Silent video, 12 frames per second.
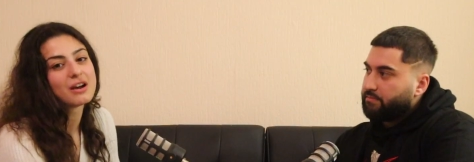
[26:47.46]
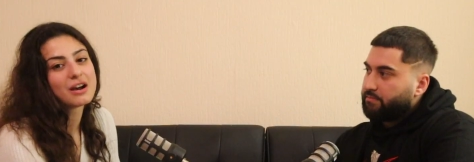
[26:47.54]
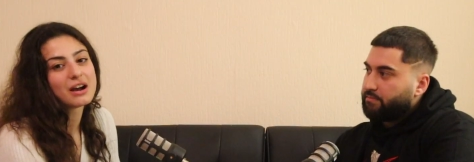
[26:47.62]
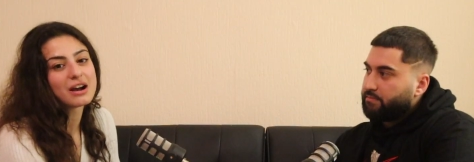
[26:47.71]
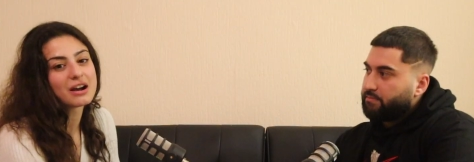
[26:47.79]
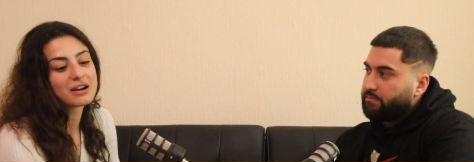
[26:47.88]

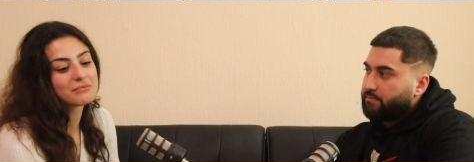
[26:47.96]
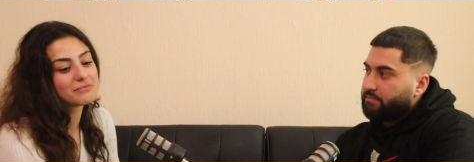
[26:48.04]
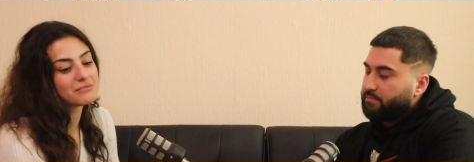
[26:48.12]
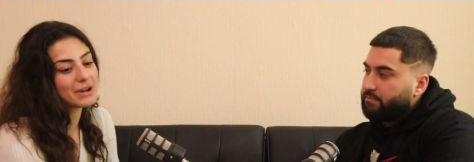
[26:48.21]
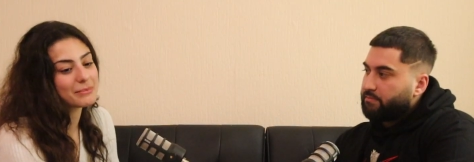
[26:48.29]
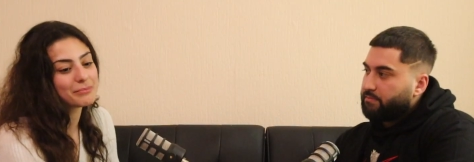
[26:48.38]
Speaker 1: Um,
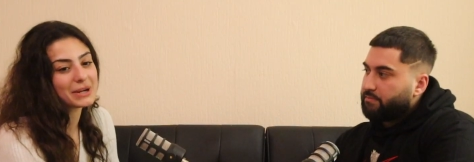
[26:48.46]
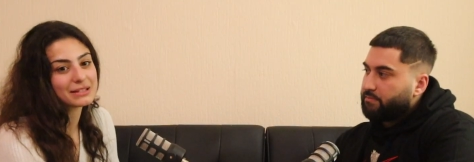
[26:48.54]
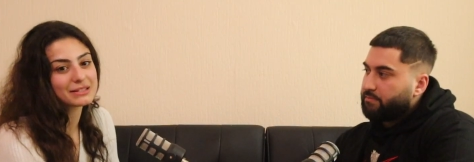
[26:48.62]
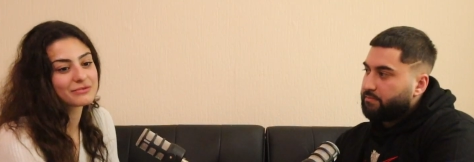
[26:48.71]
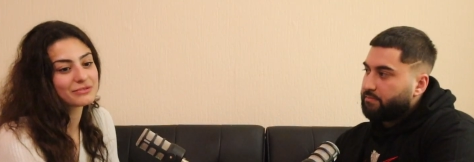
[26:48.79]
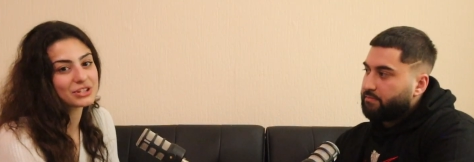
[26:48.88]

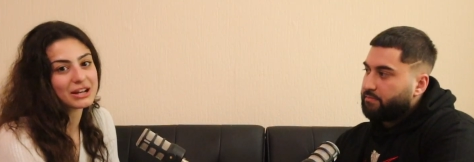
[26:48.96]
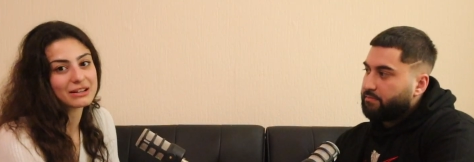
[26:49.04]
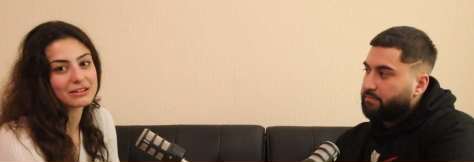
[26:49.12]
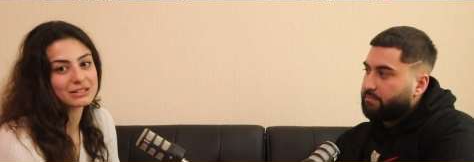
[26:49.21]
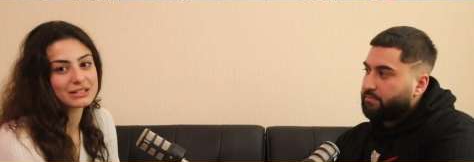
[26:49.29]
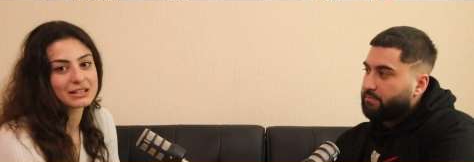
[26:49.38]
massive shout
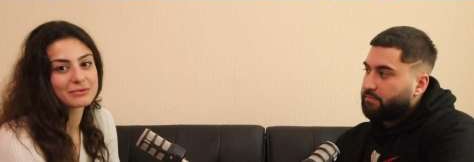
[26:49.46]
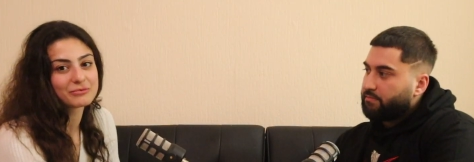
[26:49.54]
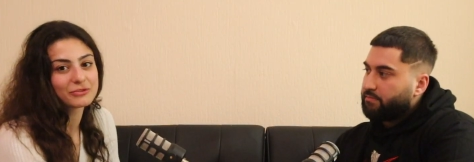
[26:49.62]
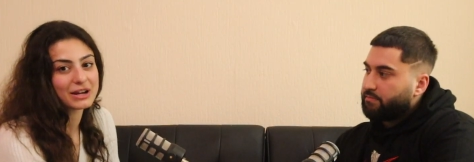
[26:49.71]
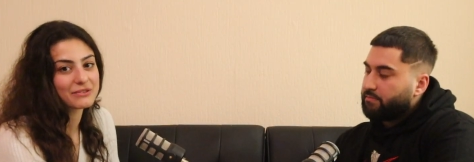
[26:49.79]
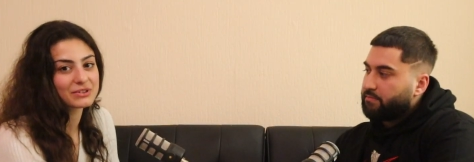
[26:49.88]
out to him
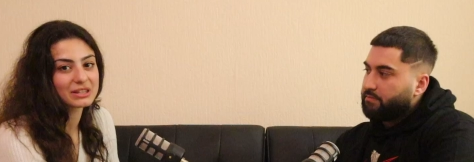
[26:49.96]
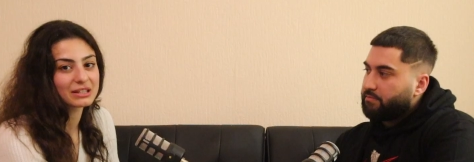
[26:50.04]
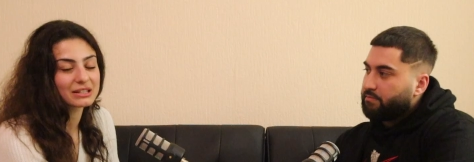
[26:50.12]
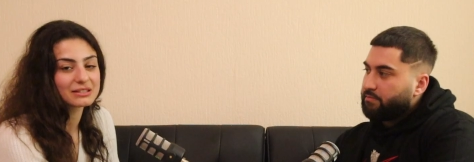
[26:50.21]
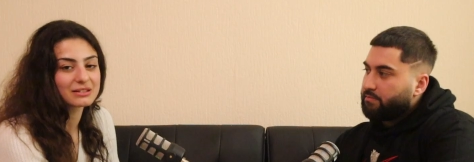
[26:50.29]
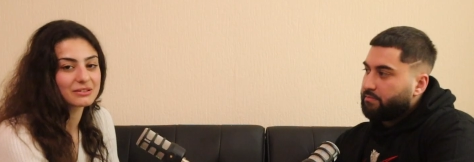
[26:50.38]
for everything
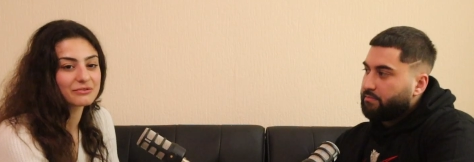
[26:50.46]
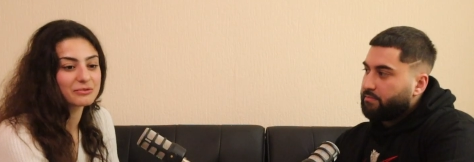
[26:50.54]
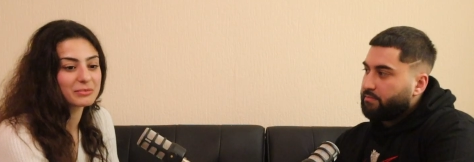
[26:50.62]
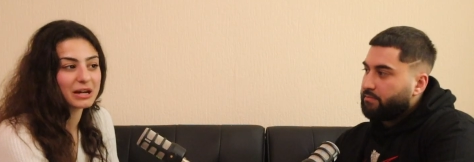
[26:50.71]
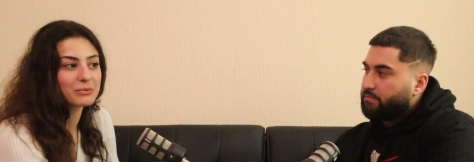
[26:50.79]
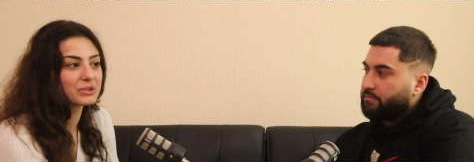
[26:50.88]
he's done for
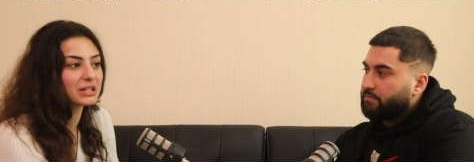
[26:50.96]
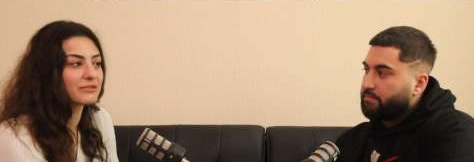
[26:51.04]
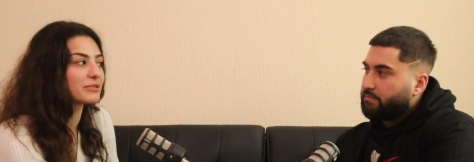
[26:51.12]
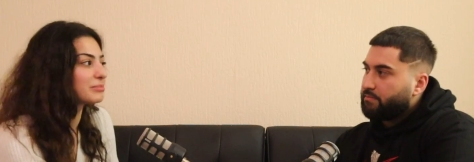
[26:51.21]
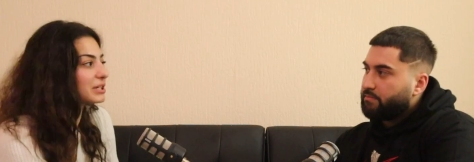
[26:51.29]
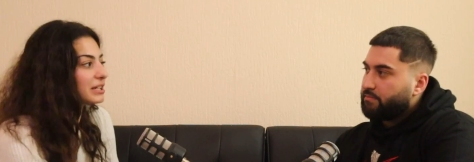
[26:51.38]
me. I wouldn't
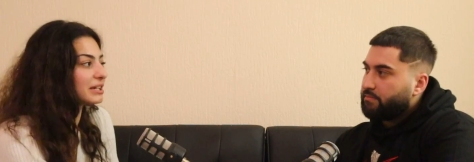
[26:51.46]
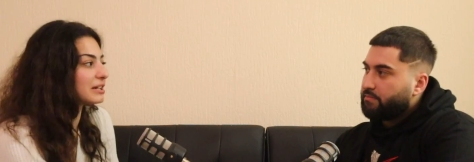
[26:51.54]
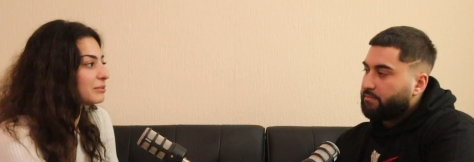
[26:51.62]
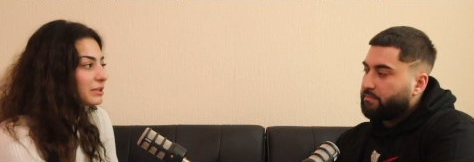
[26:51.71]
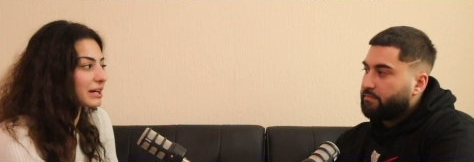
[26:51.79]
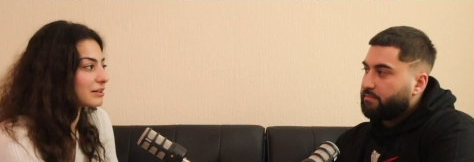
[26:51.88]
even be
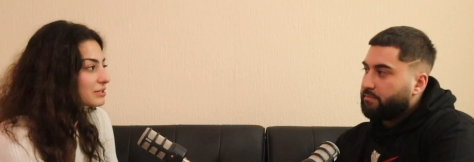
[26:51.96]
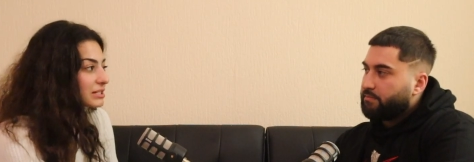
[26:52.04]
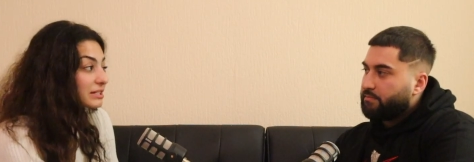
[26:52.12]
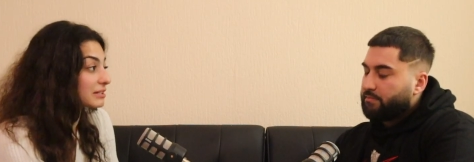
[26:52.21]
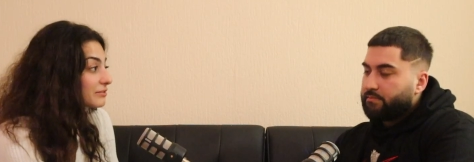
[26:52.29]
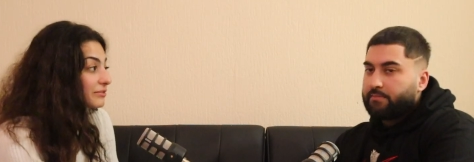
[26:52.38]
here without
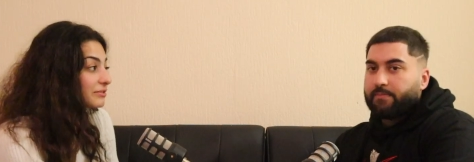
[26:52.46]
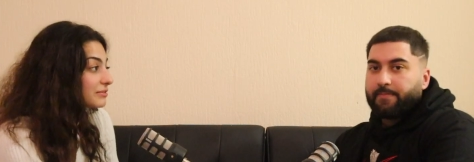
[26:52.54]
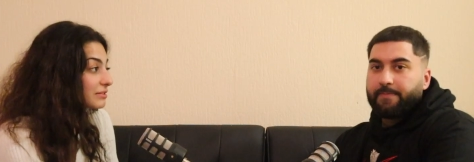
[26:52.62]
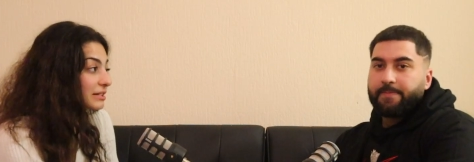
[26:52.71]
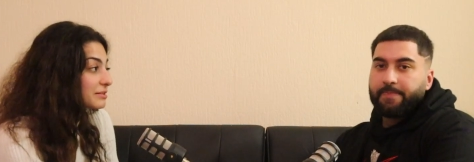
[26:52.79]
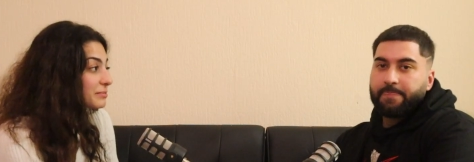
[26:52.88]
Steve,
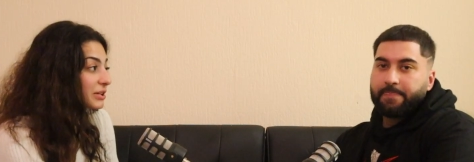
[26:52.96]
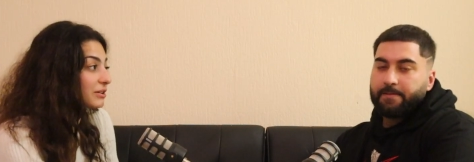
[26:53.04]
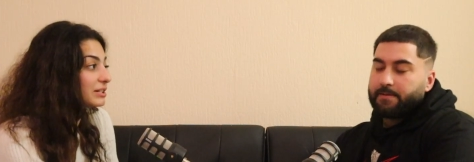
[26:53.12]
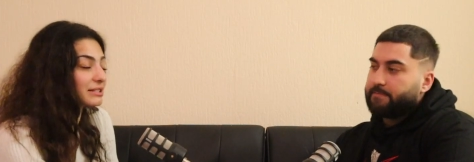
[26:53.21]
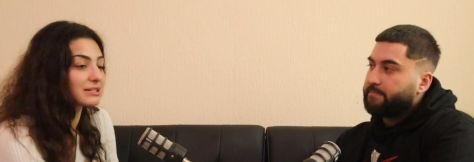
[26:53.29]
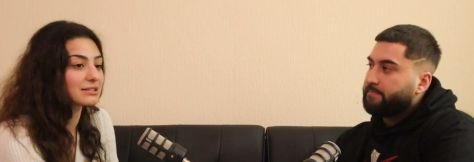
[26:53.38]
let's be
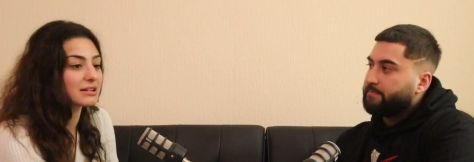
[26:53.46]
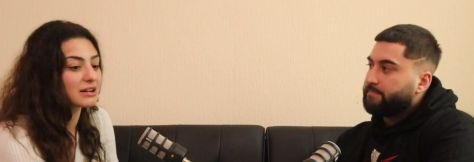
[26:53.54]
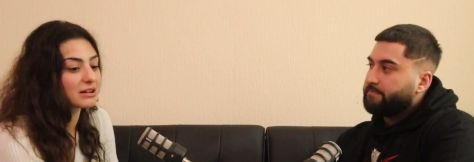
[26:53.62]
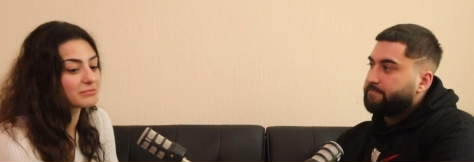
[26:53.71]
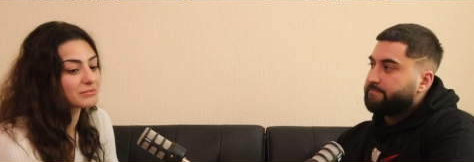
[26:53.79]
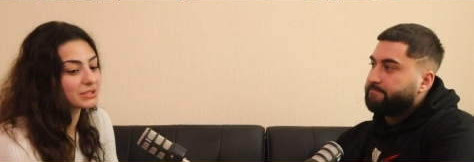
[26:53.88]
honest.
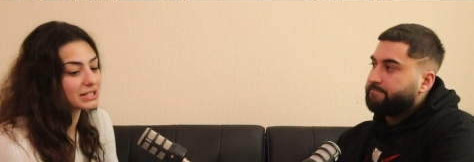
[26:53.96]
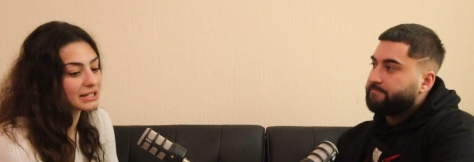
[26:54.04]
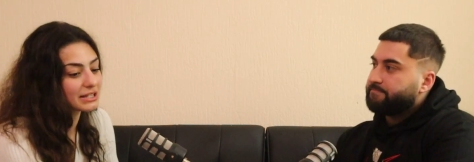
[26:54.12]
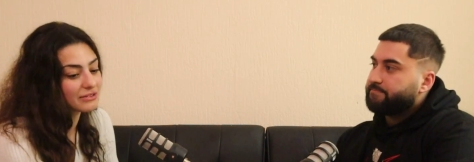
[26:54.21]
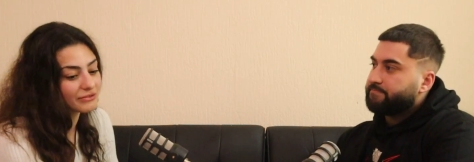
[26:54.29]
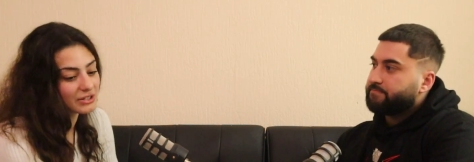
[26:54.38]
Um,
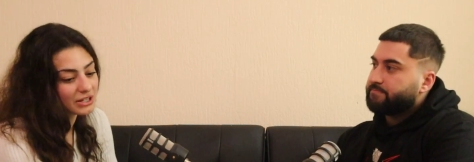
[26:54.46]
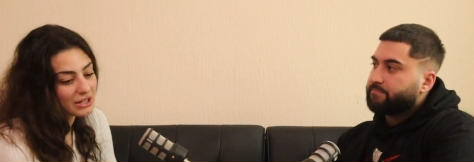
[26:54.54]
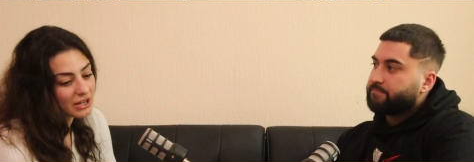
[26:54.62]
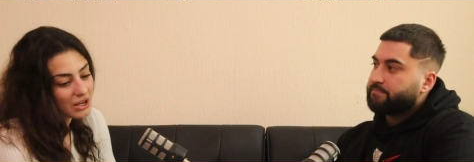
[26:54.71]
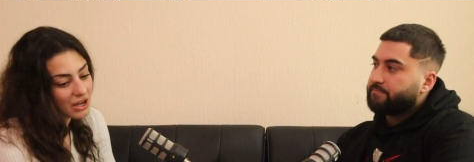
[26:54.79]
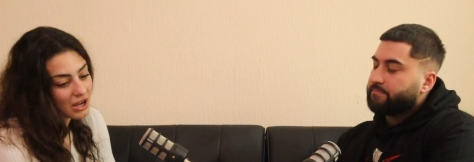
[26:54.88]
Steve,
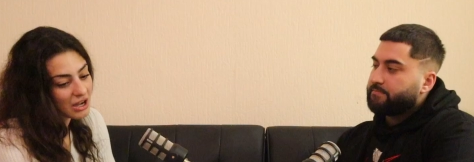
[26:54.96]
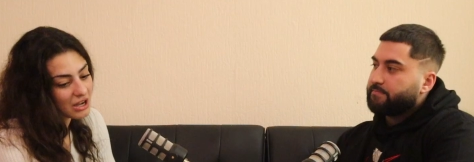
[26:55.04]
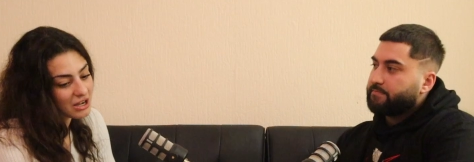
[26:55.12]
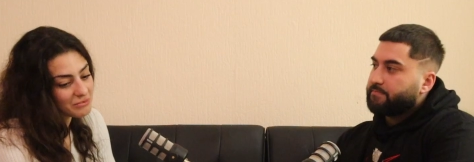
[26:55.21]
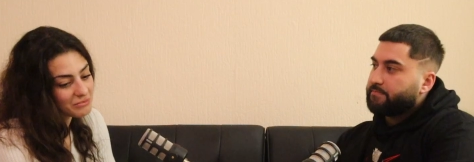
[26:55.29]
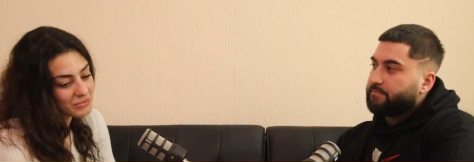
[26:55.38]

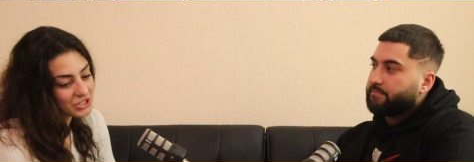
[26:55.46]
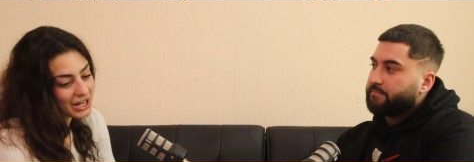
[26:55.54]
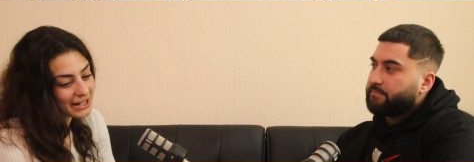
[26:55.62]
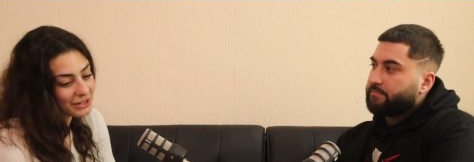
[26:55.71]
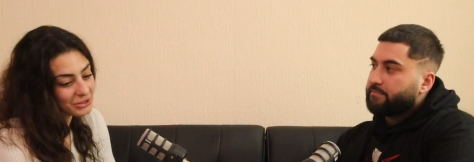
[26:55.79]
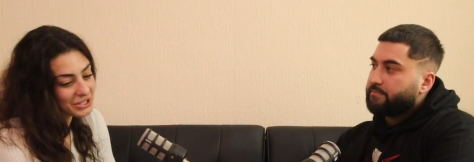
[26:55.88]
um,
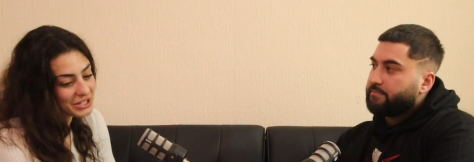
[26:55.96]
shout out to